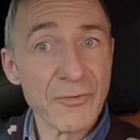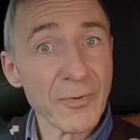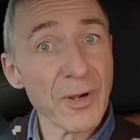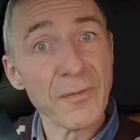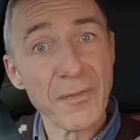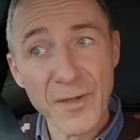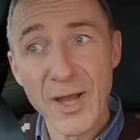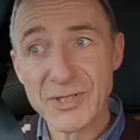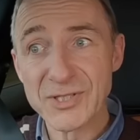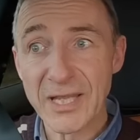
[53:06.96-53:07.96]
from Group
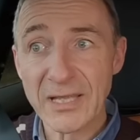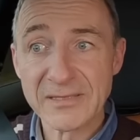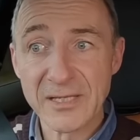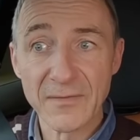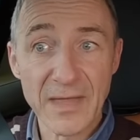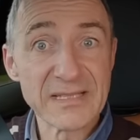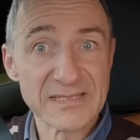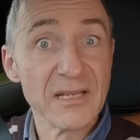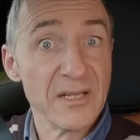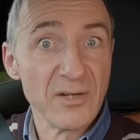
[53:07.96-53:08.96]
30, so
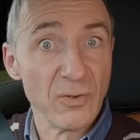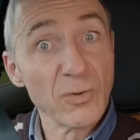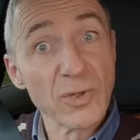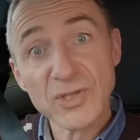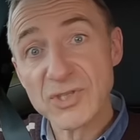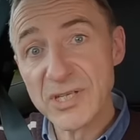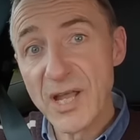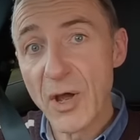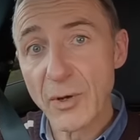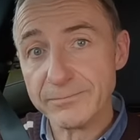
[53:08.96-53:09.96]
that's all good to
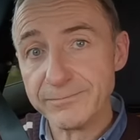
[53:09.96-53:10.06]
know.